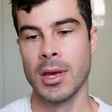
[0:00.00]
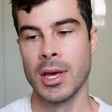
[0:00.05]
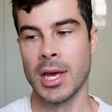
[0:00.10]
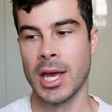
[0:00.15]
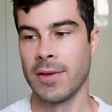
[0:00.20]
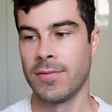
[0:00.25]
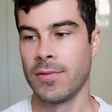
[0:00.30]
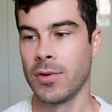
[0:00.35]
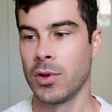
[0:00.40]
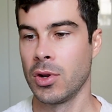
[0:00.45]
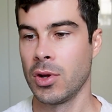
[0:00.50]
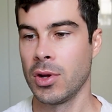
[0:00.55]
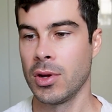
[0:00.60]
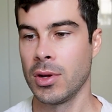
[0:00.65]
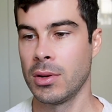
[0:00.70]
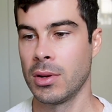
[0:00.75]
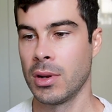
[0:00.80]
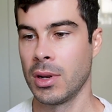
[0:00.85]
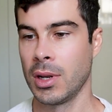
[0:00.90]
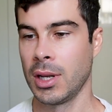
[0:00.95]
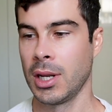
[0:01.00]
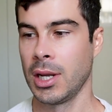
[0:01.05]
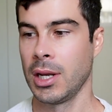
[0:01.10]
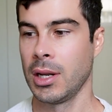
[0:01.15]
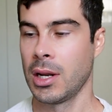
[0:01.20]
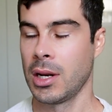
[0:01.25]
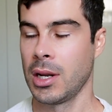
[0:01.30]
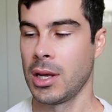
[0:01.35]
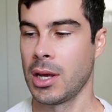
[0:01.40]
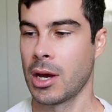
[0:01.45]
If you
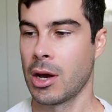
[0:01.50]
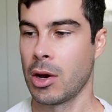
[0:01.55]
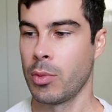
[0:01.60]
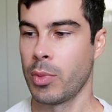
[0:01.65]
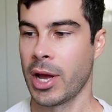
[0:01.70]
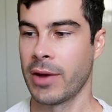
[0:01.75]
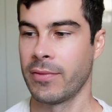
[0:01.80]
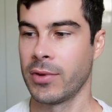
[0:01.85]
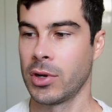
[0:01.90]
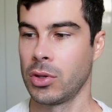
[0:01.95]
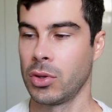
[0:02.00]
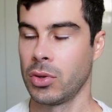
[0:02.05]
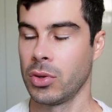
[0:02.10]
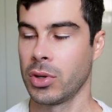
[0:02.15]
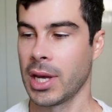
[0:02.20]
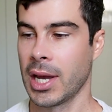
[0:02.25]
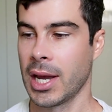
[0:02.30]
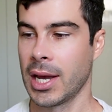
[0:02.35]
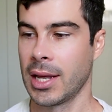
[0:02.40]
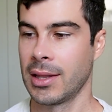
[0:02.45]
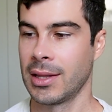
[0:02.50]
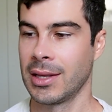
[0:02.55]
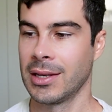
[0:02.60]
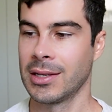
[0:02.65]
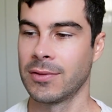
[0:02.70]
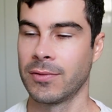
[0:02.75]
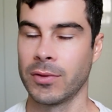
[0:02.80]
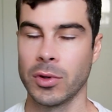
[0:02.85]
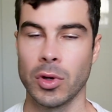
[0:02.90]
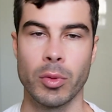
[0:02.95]
need any help having a look at
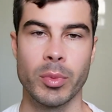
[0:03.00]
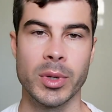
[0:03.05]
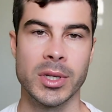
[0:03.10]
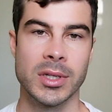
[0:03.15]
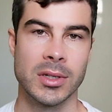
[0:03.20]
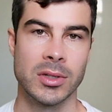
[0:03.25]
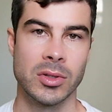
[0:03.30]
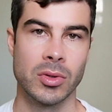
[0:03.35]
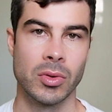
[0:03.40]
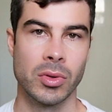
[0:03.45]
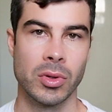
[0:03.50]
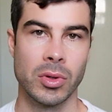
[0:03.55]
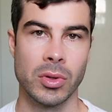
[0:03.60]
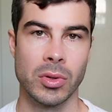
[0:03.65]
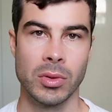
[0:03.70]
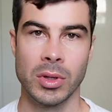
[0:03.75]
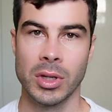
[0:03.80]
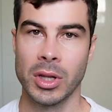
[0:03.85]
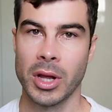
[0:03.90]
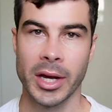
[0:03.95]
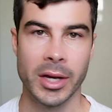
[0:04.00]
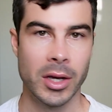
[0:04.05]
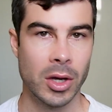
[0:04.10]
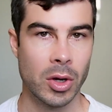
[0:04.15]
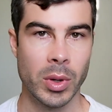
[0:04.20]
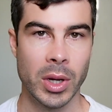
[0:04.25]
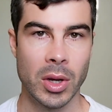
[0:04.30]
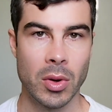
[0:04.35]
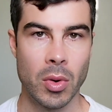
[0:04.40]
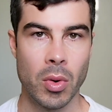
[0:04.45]
this for your business, or you'd like a
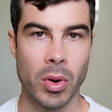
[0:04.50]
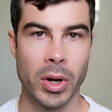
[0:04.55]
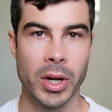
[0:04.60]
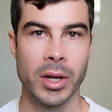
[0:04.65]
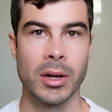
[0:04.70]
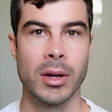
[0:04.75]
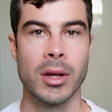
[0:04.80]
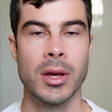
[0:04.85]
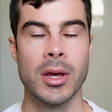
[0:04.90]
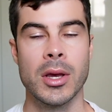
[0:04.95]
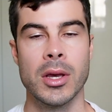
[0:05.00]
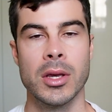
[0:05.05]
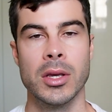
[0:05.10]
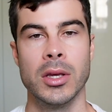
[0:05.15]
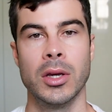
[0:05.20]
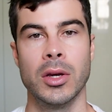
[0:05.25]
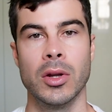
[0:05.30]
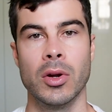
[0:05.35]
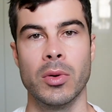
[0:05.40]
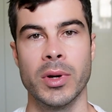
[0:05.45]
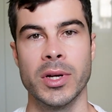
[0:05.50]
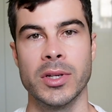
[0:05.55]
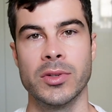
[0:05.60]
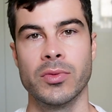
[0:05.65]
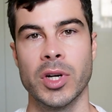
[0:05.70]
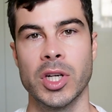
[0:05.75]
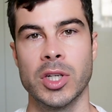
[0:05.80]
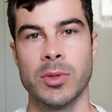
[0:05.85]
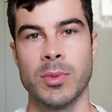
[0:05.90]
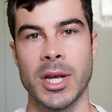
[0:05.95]
quick audit, you can always
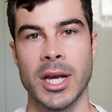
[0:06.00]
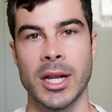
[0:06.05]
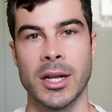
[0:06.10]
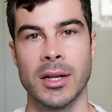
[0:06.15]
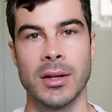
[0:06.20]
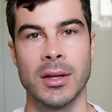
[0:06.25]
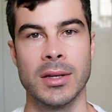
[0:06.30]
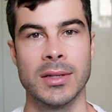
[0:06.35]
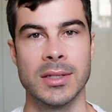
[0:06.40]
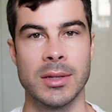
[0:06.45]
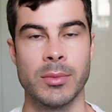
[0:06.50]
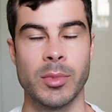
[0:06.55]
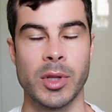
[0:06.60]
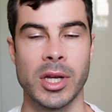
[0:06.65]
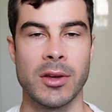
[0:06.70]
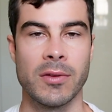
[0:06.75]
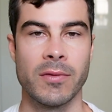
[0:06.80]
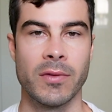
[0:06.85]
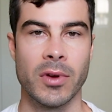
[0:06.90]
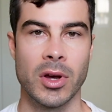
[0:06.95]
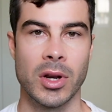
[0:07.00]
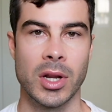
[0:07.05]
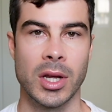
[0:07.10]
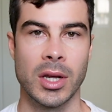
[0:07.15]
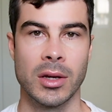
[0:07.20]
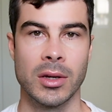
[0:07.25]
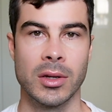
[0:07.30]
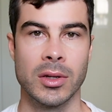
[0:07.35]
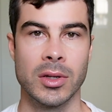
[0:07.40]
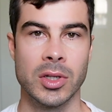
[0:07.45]
reach me at
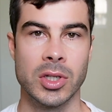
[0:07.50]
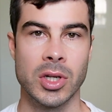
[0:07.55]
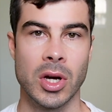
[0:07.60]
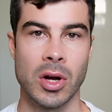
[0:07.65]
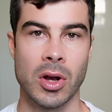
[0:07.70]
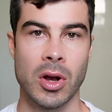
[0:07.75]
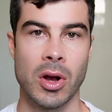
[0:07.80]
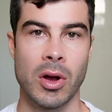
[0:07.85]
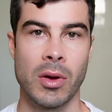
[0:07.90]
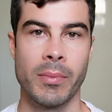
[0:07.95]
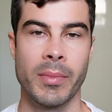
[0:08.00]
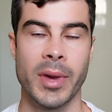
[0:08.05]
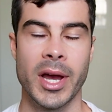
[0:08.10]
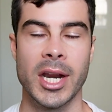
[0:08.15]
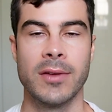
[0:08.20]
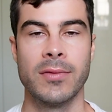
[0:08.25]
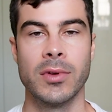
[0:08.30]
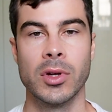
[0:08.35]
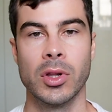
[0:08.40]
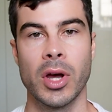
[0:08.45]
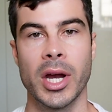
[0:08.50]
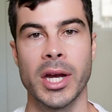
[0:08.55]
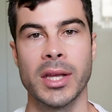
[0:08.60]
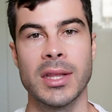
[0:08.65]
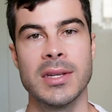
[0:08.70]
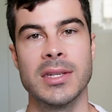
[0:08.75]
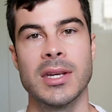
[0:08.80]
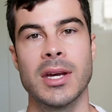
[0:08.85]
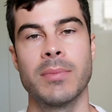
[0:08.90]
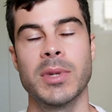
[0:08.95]
simplyconverting.com. And if you like
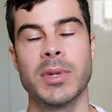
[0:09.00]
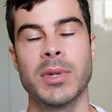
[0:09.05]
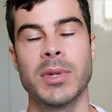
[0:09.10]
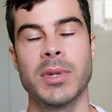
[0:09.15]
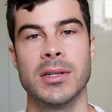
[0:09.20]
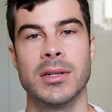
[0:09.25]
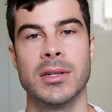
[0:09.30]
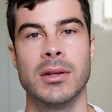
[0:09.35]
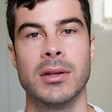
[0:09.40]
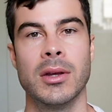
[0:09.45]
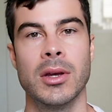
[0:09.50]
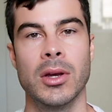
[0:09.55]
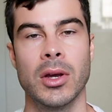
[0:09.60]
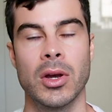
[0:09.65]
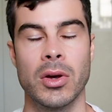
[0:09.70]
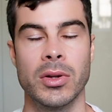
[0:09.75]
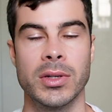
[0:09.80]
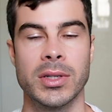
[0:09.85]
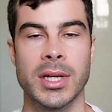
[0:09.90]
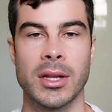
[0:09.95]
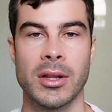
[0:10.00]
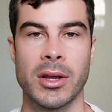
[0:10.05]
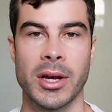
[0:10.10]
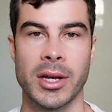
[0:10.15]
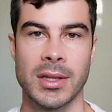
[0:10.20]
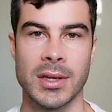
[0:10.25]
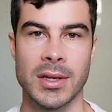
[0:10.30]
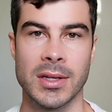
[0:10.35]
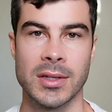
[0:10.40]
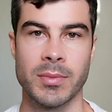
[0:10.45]
these updates and content
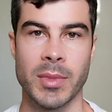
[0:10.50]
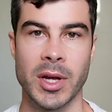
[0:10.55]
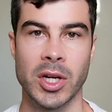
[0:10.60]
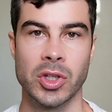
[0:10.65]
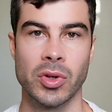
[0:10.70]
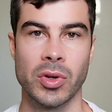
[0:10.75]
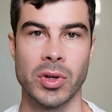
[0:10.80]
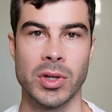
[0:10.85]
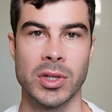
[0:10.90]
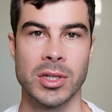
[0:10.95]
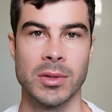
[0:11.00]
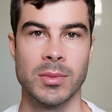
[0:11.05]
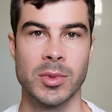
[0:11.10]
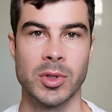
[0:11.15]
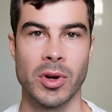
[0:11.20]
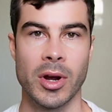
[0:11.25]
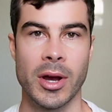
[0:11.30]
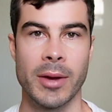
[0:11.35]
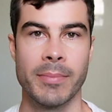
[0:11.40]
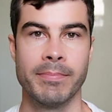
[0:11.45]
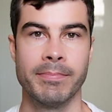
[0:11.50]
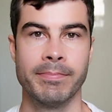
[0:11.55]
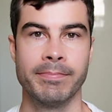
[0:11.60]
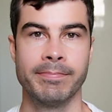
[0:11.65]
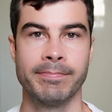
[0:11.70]
like this, make sure you subscribe.